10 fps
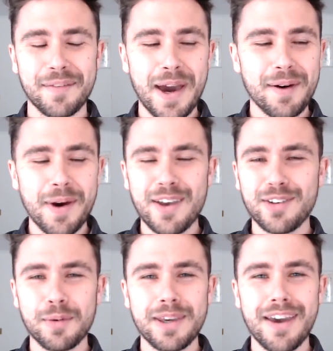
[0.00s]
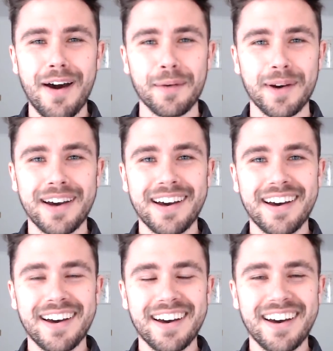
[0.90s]
Where where should we go?
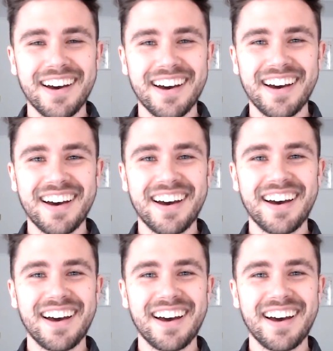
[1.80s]
I